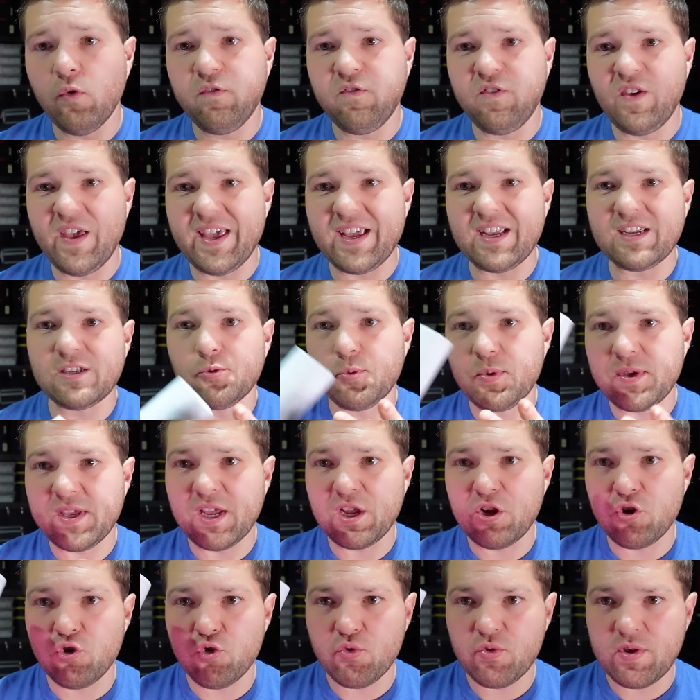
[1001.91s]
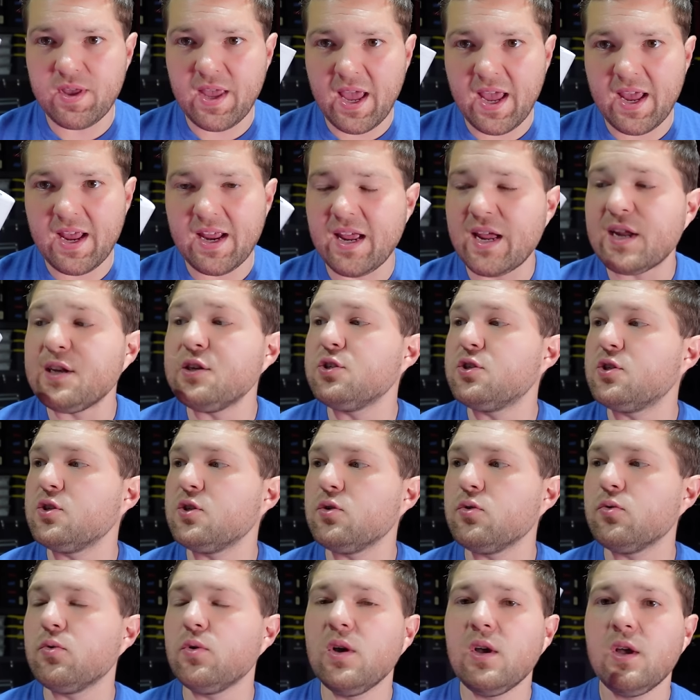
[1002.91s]
things we can create and
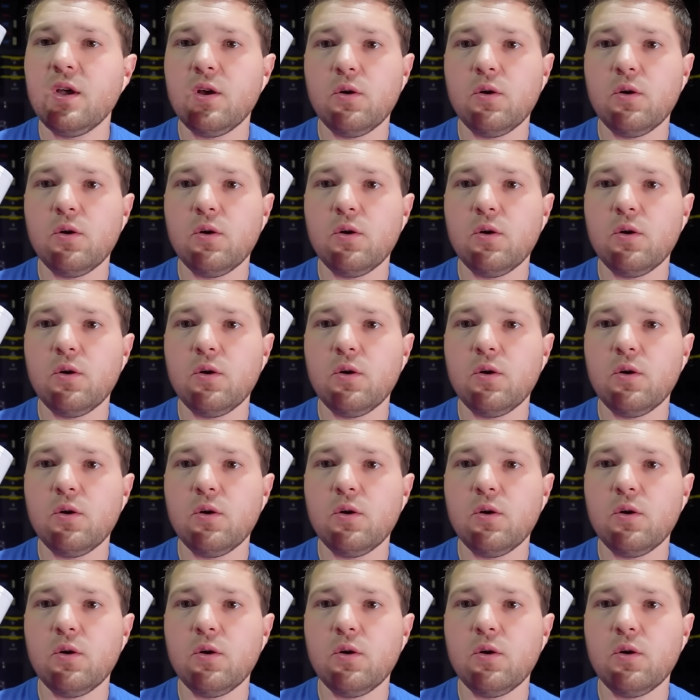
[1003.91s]
do